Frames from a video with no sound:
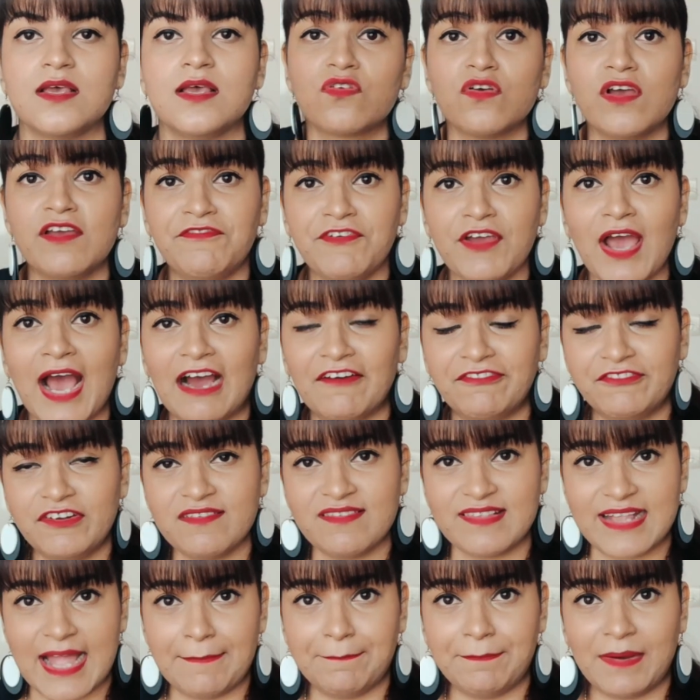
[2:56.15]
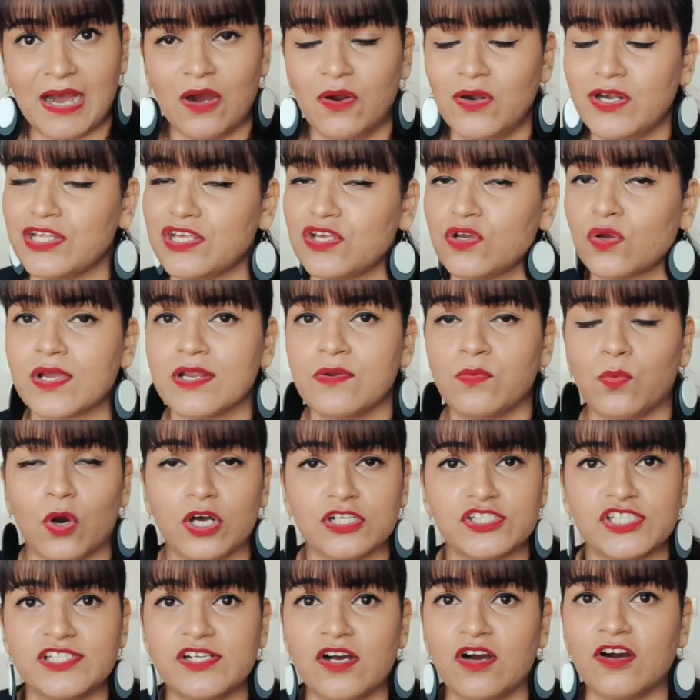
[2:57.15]
So if you have to step out, you can
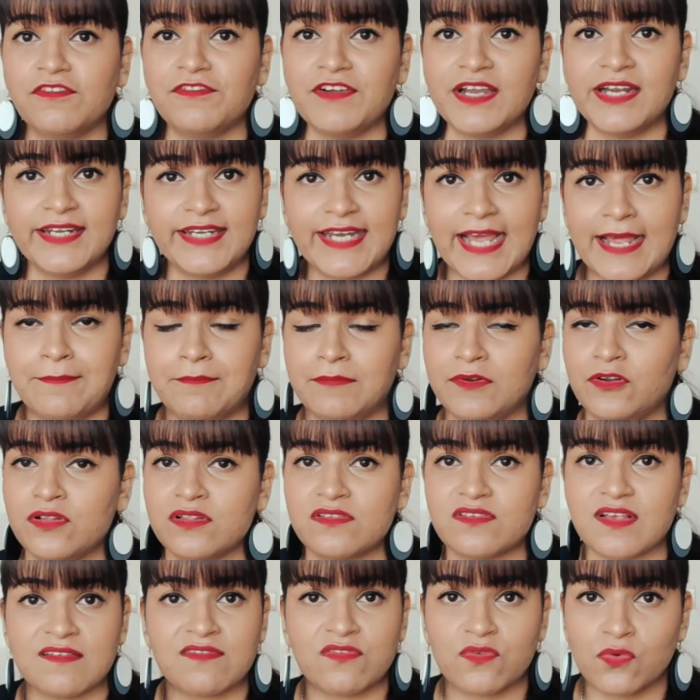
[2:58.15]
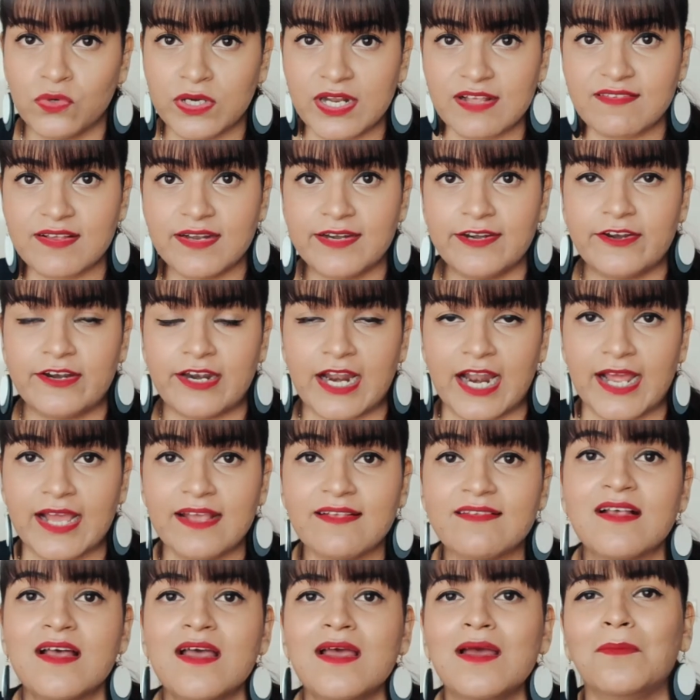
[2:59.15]
wash it off in 10 minutes as soon as it
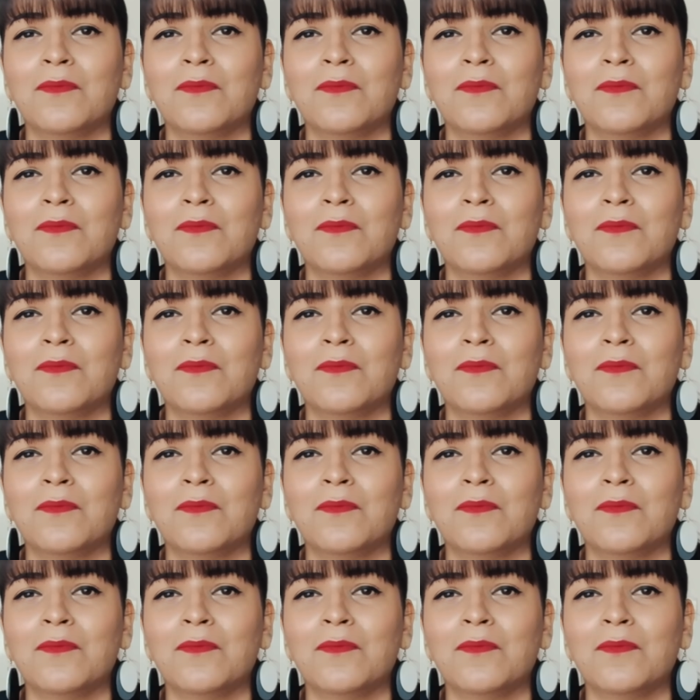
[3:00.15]
dries.